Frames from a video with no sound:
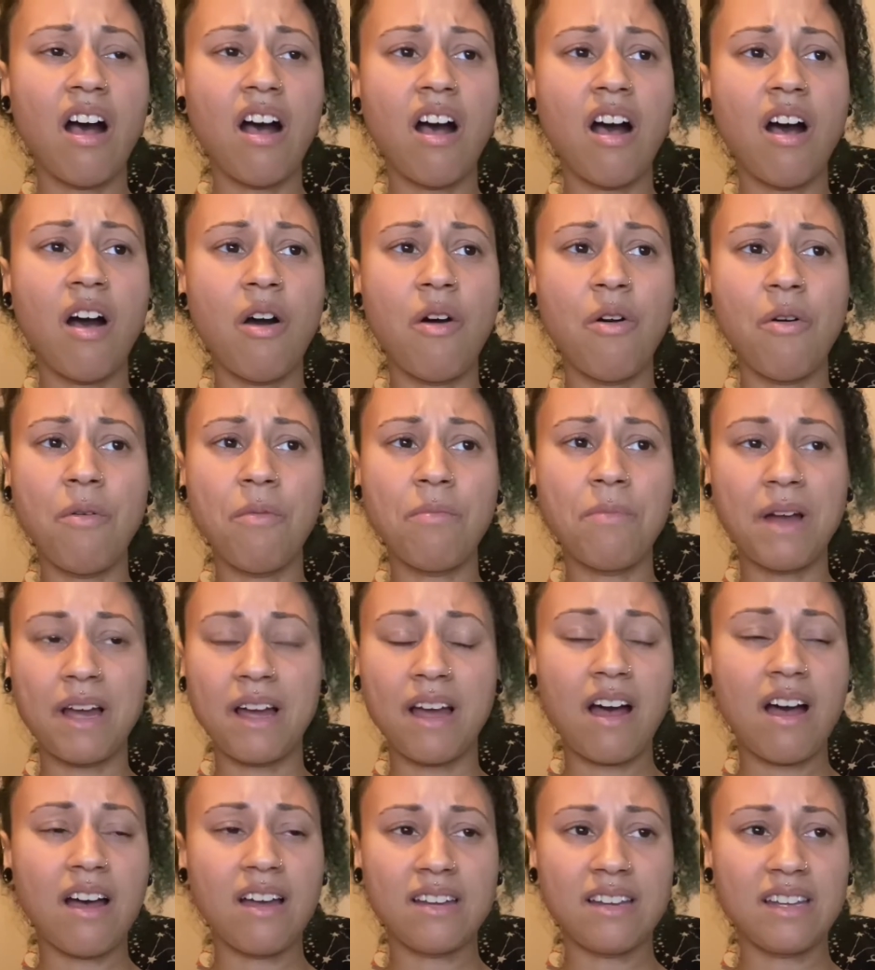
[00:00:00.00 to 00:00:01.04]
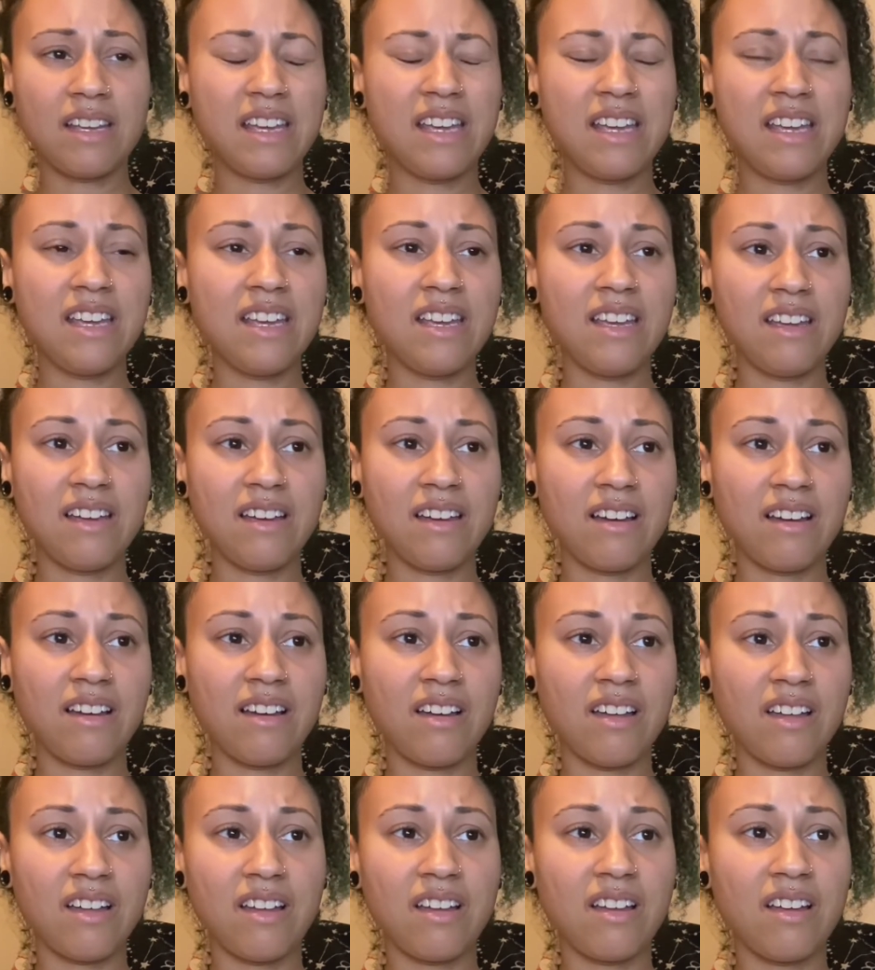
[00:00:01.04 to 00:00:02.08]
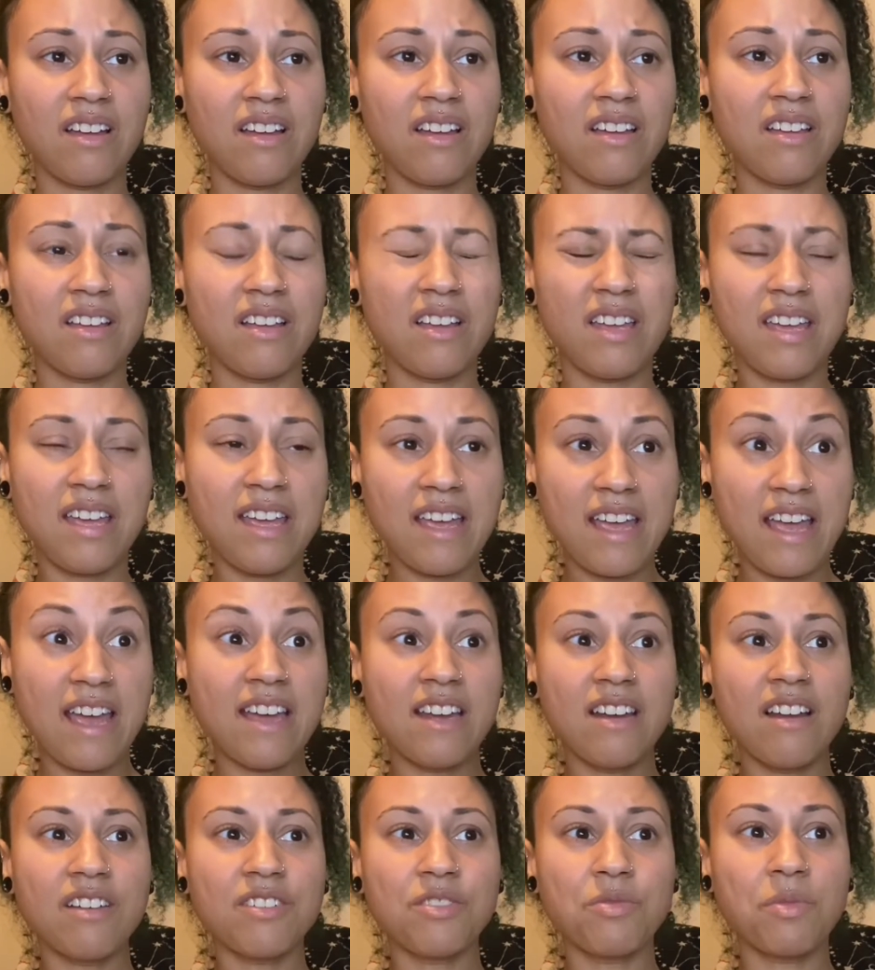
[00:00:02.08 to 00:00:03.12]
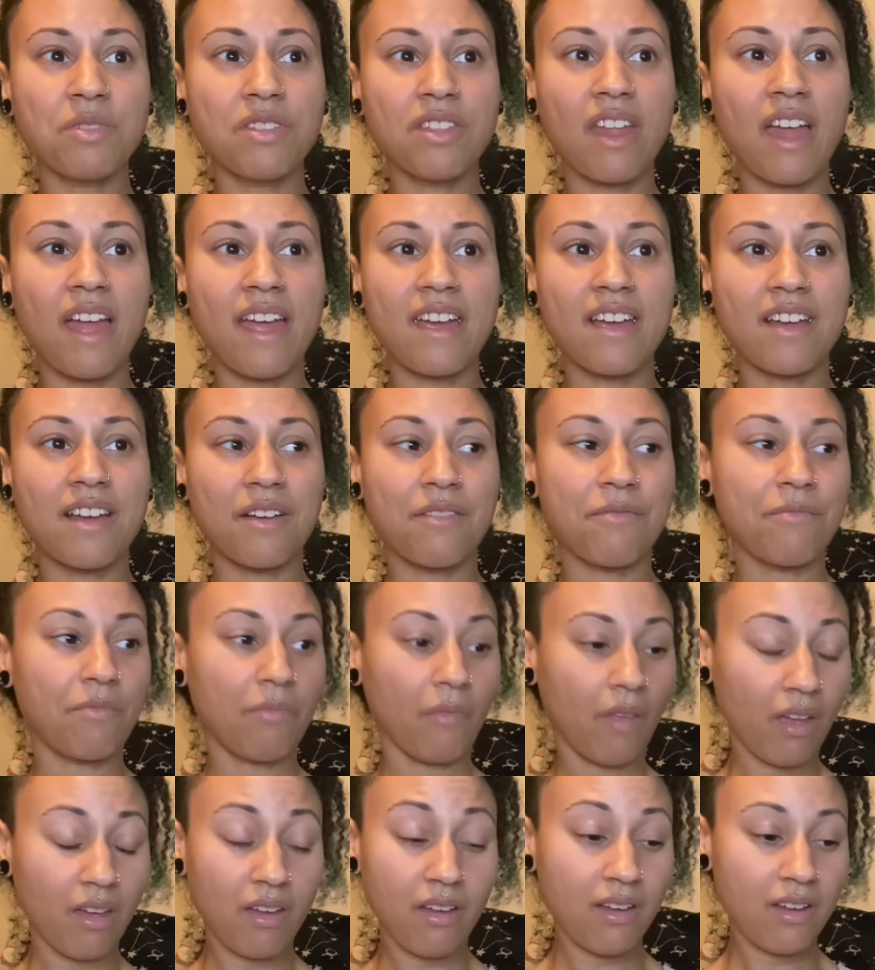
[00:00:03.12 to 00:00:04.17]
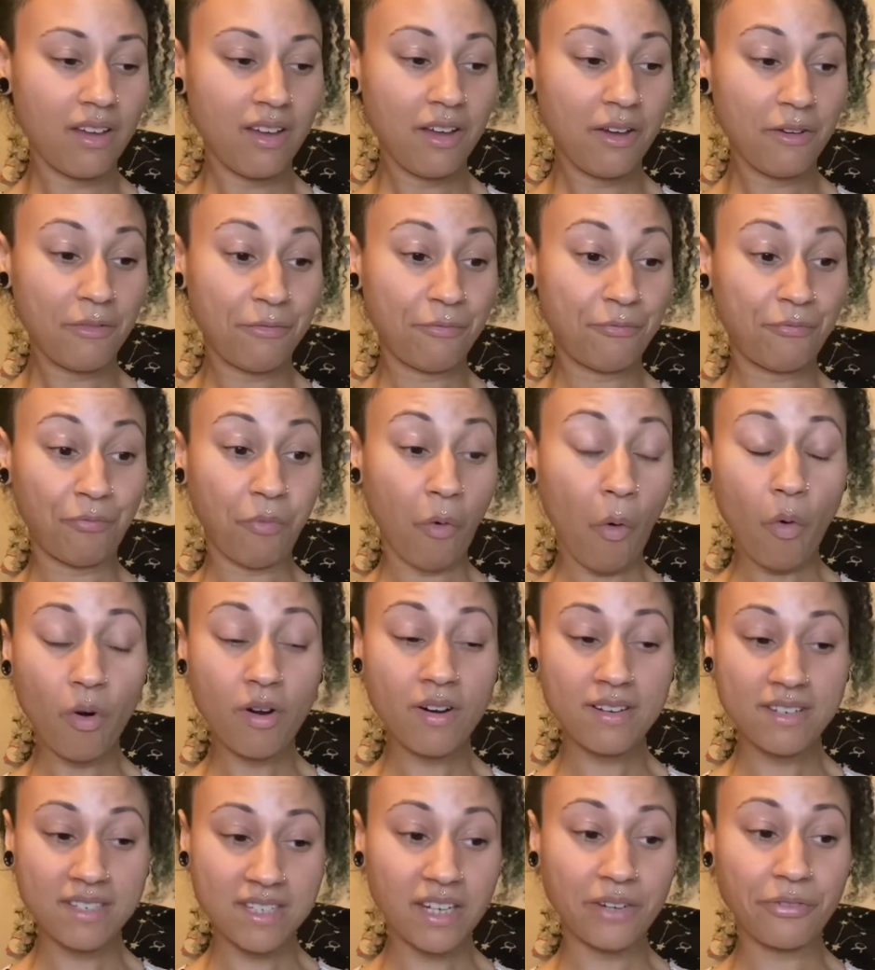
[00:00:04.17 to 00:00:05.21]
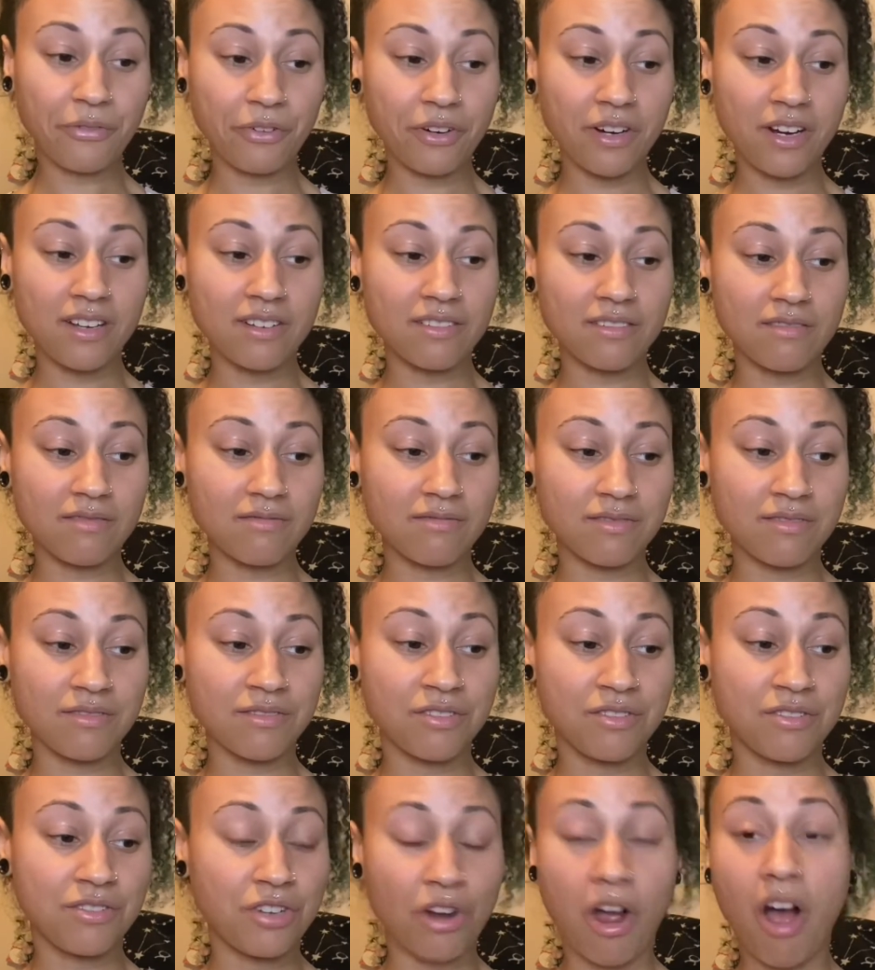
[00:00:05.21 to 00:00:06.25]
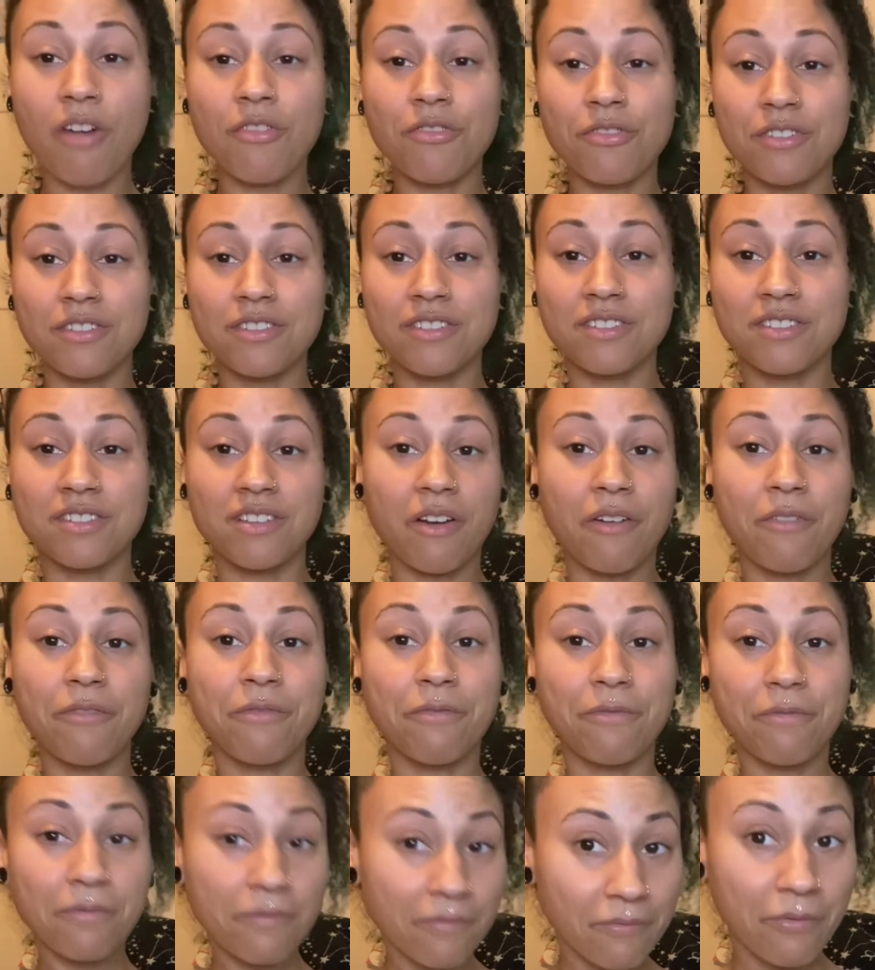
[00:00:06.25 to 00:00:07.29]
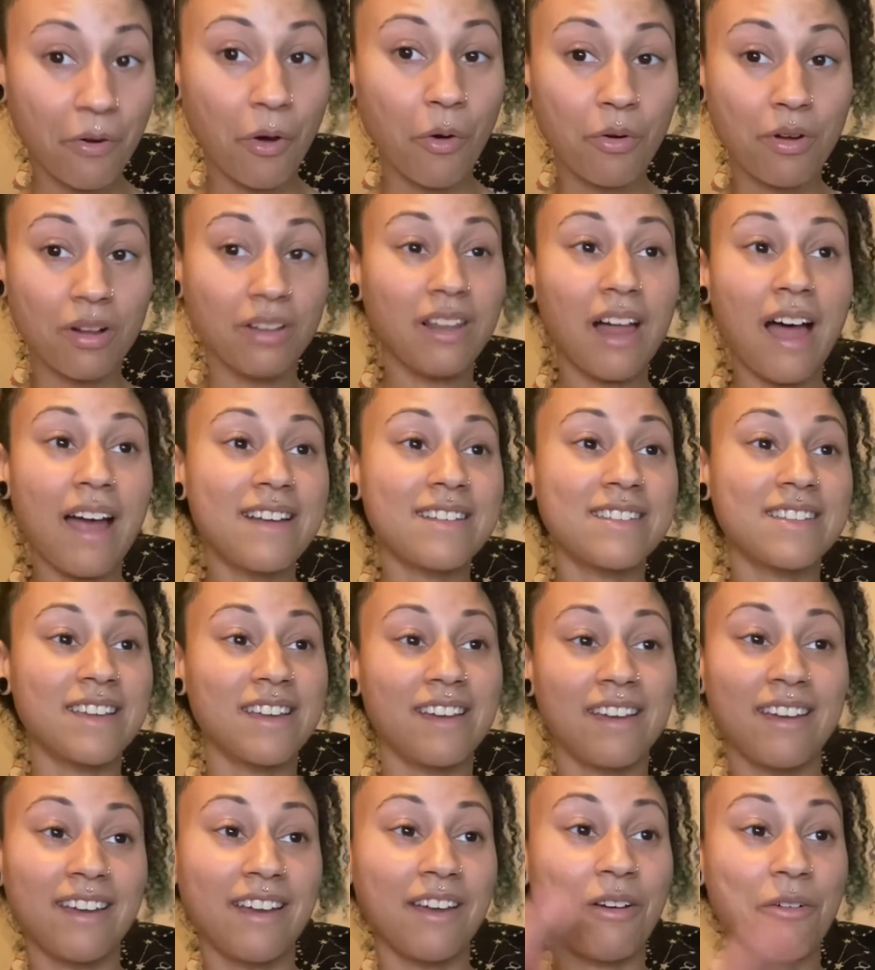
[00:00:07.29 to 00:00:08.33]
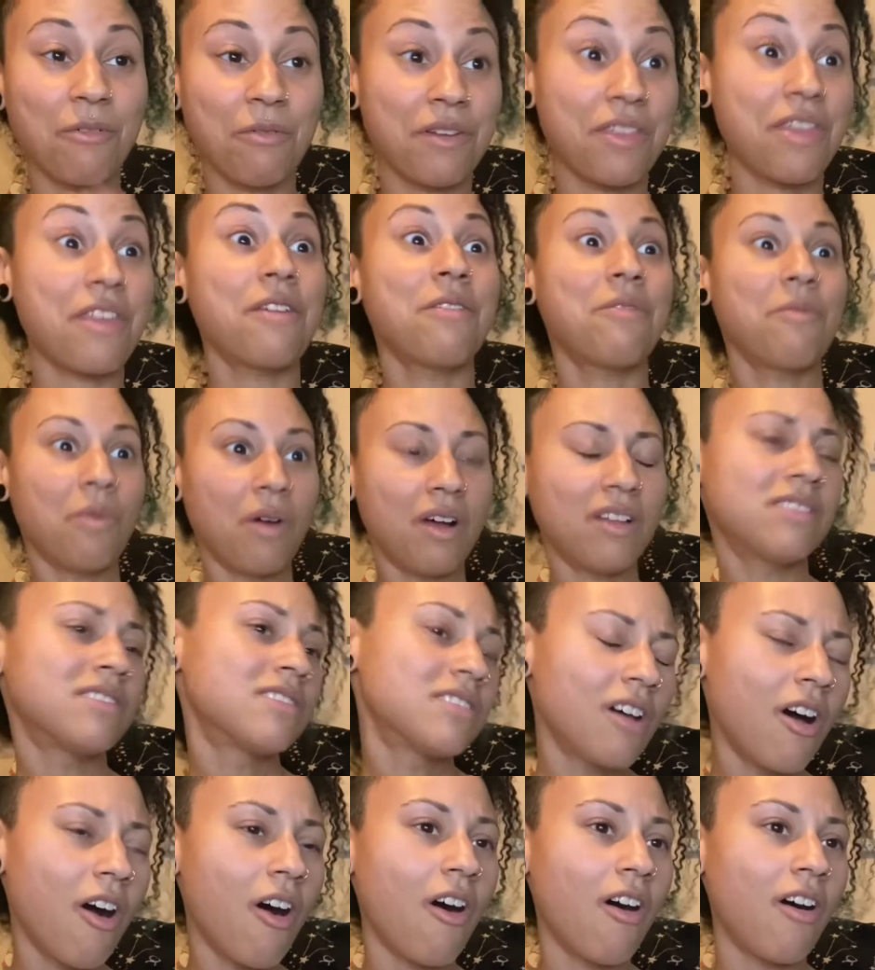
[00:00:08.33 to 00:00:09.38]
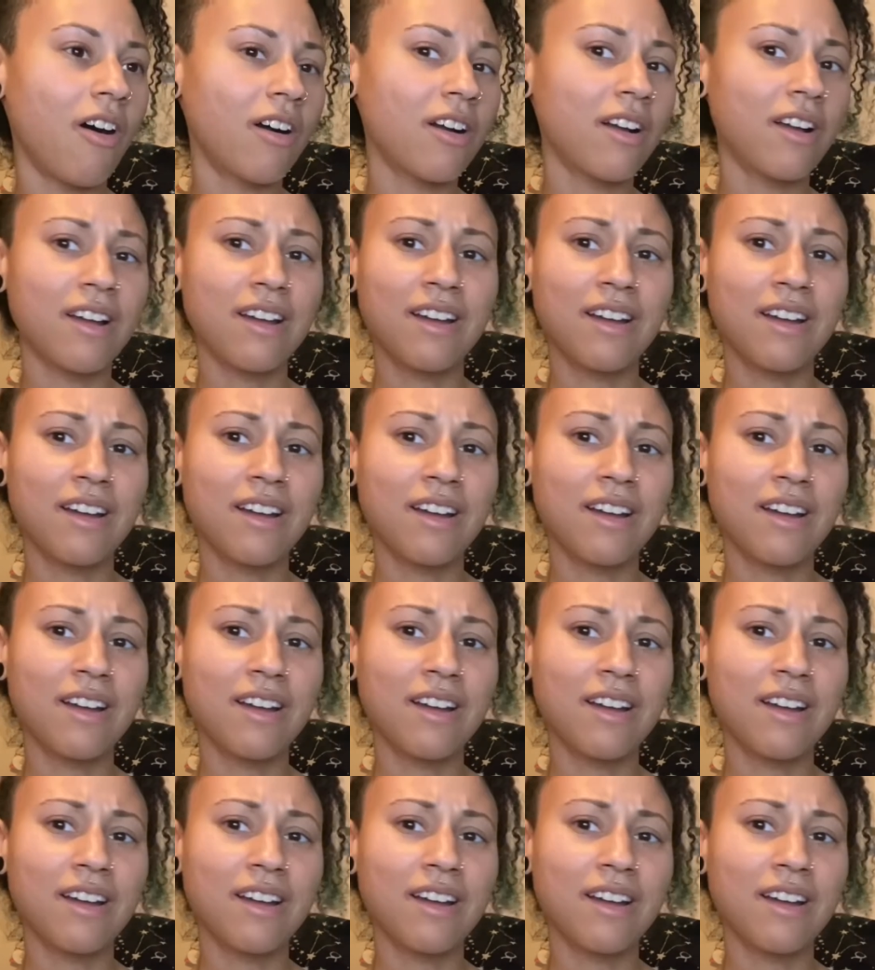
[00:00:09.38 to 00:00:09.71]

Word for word: Oh my god, he he hit us with like four different genres of vocalizing within one song.